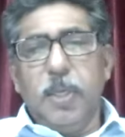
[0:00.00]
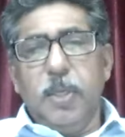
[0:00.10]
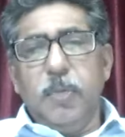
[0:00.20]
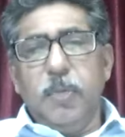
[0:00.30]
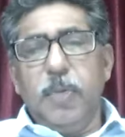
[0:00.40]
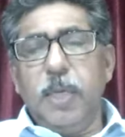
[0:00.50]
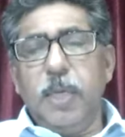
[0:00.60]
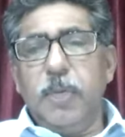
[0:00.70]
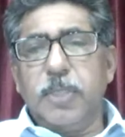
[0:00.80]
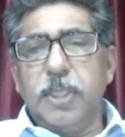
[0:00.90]
Whenever
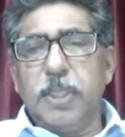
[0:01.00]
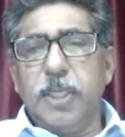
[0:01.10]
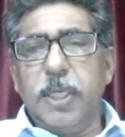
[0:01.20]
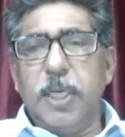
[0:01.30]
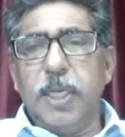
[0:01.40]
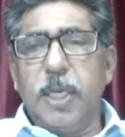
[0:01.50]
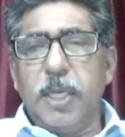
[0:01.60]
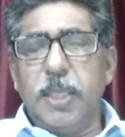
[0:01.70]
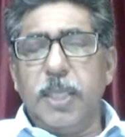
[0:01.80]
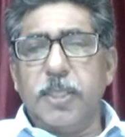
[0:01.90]
such a need
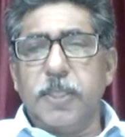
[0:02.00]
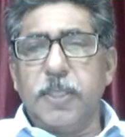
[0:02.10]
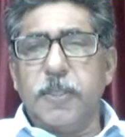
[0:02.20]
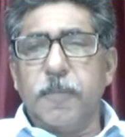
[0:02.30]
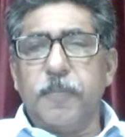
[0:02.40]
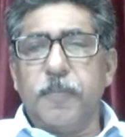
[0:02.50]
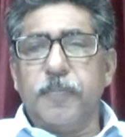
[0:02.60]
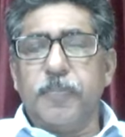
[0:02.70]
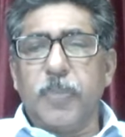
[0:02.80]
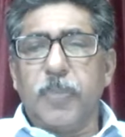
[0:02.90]
arises,
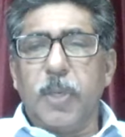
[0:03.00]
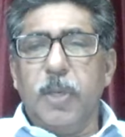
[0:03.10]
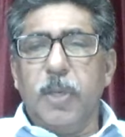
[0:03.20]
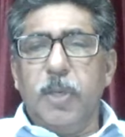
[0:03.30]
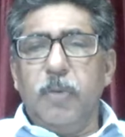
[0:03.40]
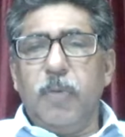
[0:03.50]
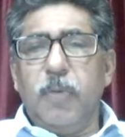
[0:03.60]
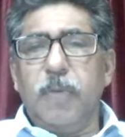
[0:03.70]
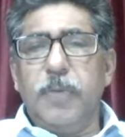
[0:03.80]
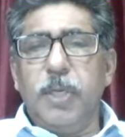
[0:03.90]

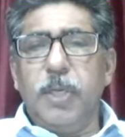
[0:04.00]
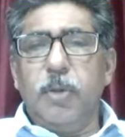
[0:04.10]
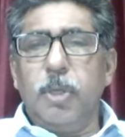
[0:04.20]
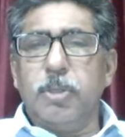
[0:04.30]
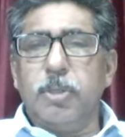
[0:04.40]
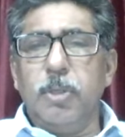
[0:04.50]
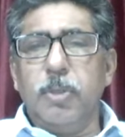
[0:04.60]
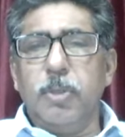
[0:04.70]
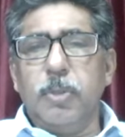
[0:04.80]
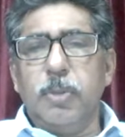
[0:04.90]
what we ought to
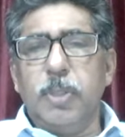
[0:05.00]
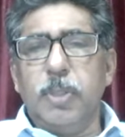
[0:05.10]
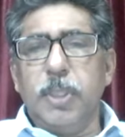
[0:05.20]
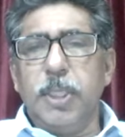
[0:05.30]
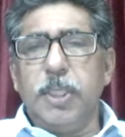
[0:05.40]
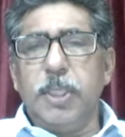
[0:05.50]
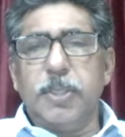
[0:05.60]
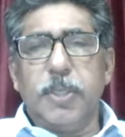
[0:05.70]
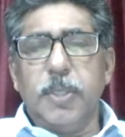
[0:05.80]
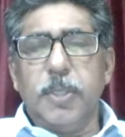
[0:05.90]
do is
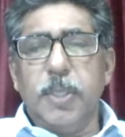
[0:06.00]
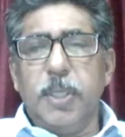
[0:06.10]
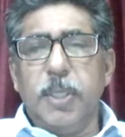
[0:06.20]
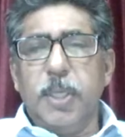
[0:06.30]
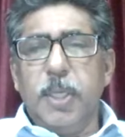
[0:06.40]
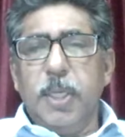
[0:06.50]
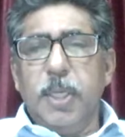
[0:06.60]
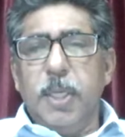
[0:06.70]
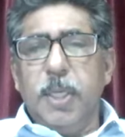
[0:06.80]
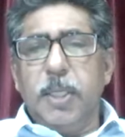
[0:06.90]

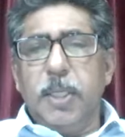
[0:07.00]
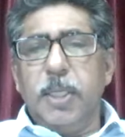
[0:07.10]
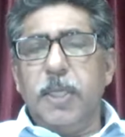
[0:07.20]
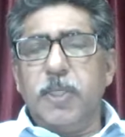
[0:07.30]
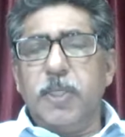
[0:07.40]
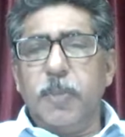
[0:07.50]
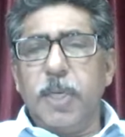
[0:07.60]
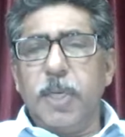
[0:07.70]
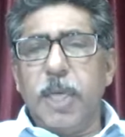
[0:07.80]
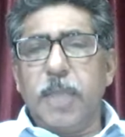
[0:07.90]
the
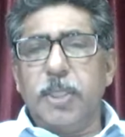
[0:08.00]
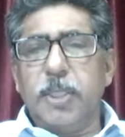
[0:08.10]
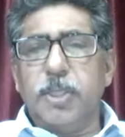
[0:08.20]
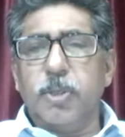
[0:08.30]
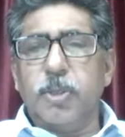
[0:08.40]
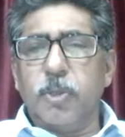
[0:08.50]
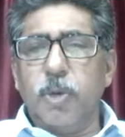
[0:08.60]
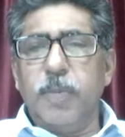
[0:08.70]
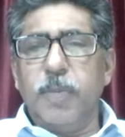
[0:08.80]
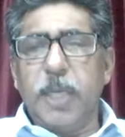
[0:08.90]
disciplinary action should not
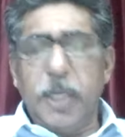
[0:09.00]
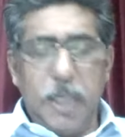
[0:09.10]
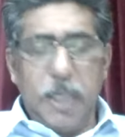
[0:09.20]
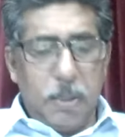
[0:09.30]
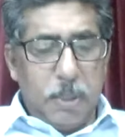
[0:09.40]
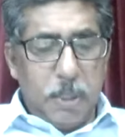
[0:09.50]
be carried out